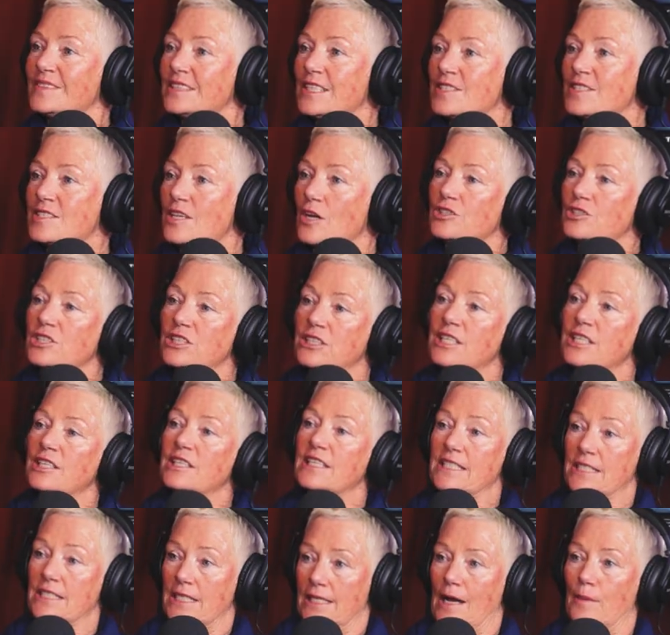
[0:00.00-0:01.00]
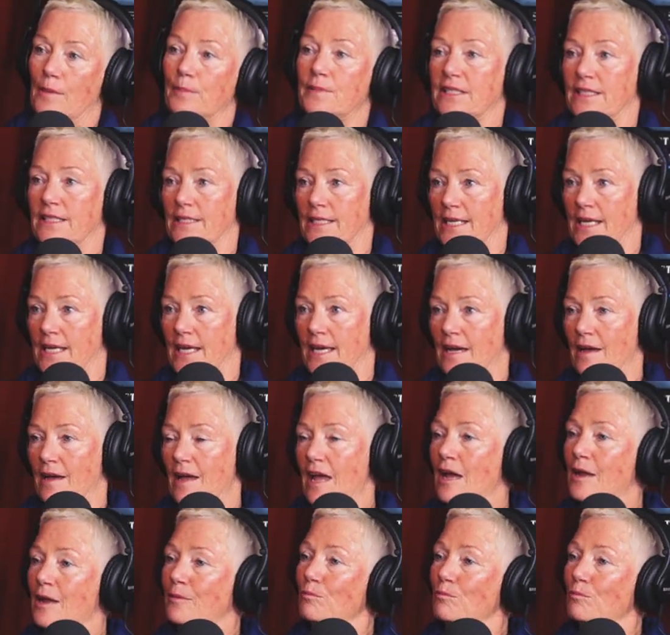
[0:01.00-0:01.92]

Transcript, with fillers: So she ended up in there, yeah.